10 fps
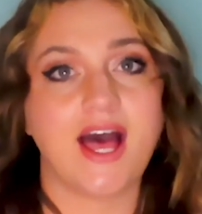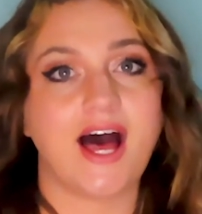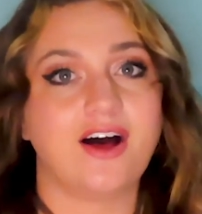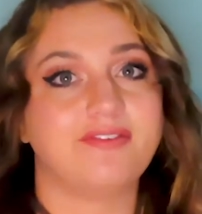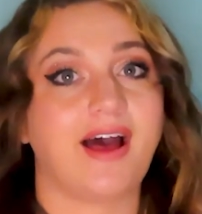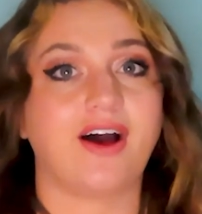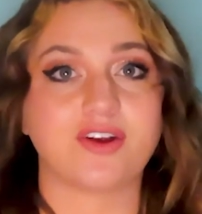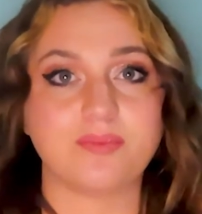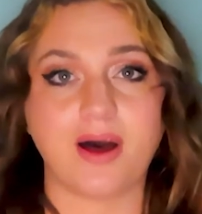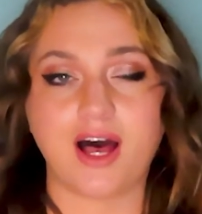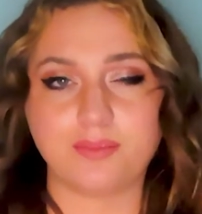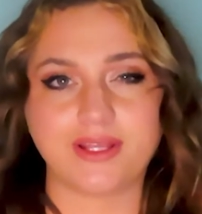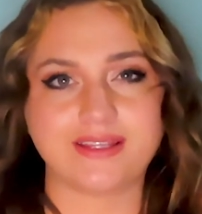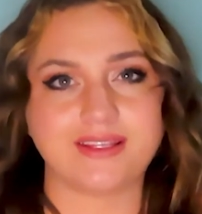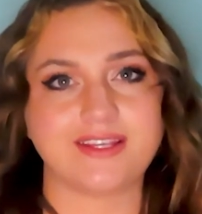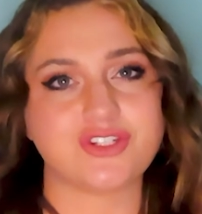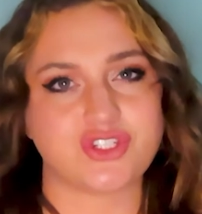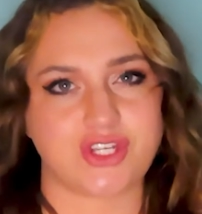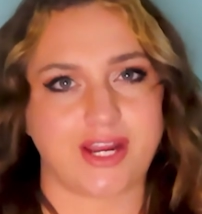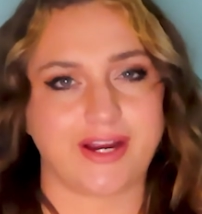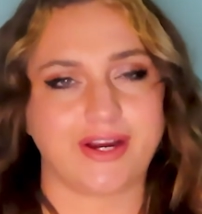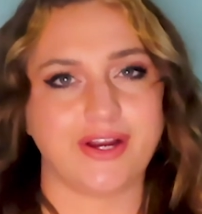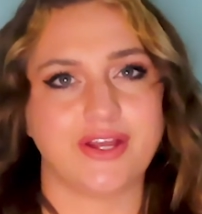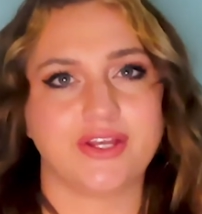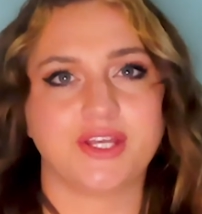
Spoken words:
of how to publicly share